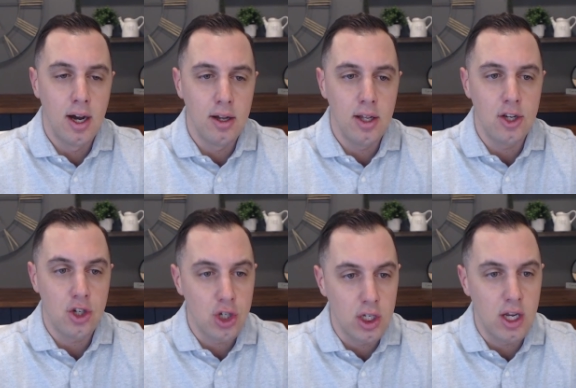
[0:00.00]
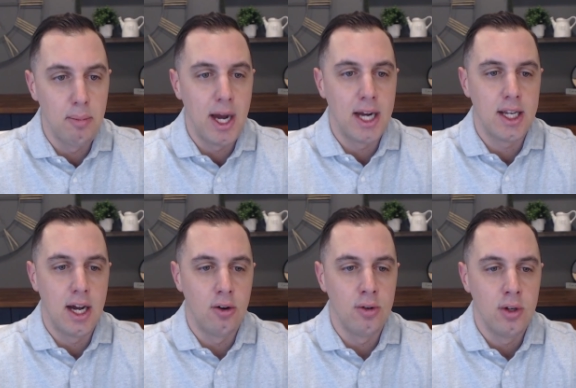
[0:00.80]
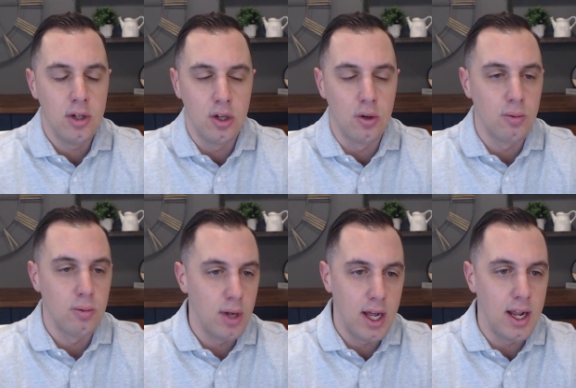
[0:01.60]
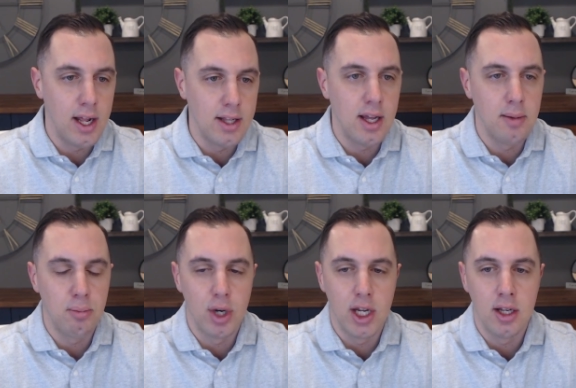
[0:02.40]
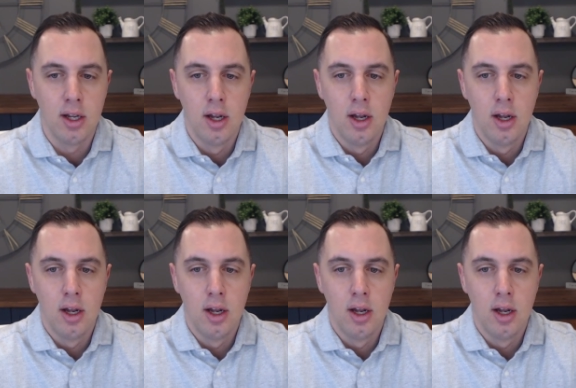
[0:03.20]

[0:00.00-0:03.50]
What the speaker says: it should come back down, and bring